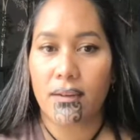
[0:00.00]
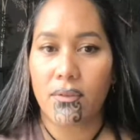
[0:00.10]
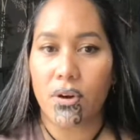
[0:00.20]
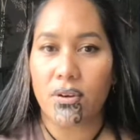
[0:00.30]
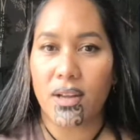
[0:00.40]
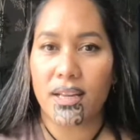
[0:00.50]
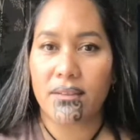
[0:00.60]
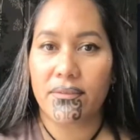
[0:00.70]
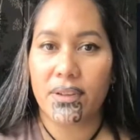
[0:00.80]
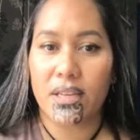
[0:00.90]
online
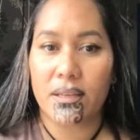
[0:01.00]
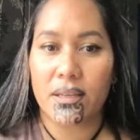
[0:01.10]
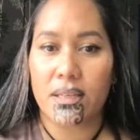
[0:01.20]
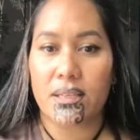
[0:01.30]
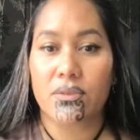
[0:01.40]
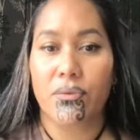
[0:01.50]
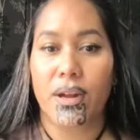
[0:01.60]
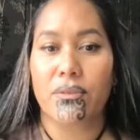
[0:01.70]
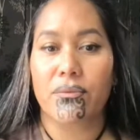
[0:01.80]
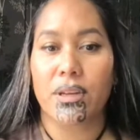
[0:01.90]
event is
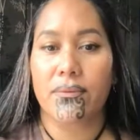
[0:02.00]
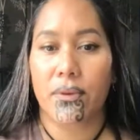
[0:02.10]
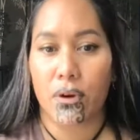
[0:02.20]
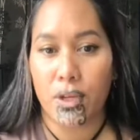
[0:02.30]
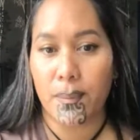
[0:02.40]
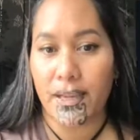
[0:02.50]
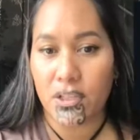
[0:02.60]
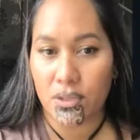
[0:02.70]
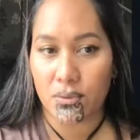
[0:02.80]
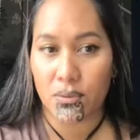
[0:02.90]
ground rent for
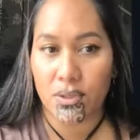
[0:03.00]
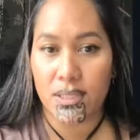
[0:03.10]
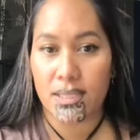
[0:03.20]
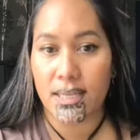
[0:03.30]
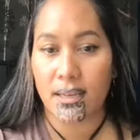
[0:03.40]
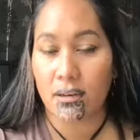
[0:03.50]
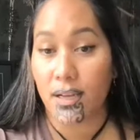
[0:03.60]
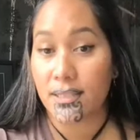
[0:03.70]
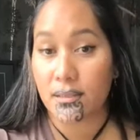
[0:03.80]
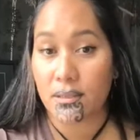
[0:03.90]
occupation orders and
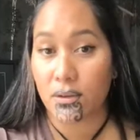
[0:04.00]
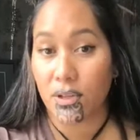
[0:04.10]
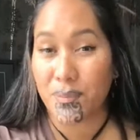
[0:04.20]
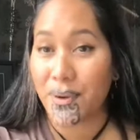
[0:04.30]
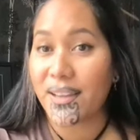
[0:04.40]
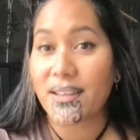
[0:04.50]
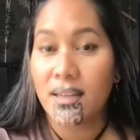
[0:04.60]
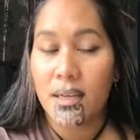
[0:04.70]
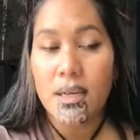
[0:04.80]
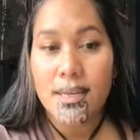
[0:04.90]
license to occupy.
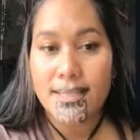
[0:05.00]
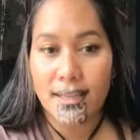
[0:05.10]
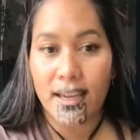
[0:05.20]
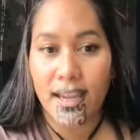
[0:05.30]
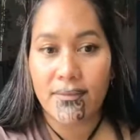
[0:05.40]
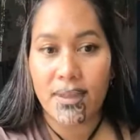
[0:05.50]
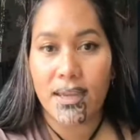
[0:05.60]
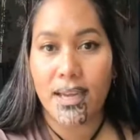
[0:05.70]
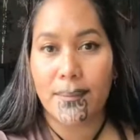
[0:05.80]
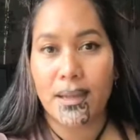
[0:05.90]
So I have that
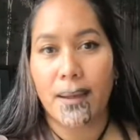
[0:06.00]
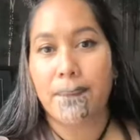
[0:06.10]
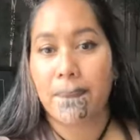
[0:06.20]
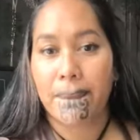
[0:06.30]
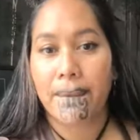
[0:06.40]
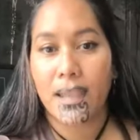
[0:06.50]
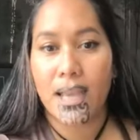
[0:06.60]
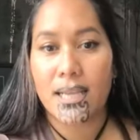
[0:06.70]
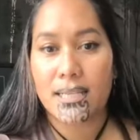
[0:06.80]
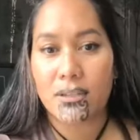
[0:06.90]
coming up
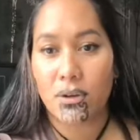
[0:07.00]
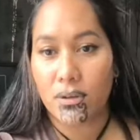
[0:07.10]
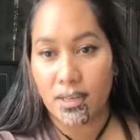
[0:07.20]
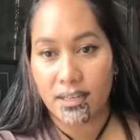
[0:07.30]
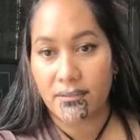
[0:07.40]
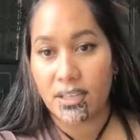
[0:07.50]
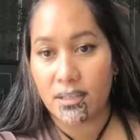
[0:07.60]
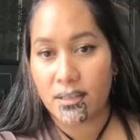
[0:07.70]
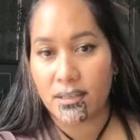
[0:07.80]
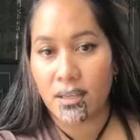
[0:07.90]
as an online
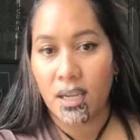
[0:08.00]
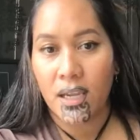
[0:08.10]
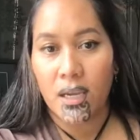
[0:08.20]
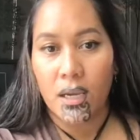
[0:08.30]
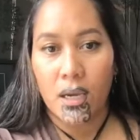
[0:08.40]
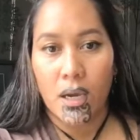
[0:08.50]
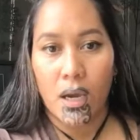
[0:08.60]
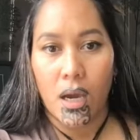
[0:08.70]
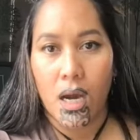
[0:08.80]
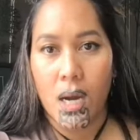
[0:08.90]
event.
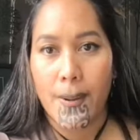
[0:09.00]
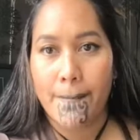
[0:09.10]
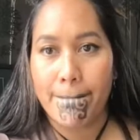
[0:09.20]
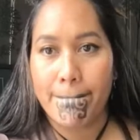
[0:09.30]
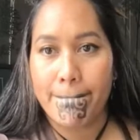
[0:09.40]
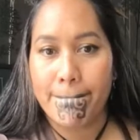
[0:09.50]
I'll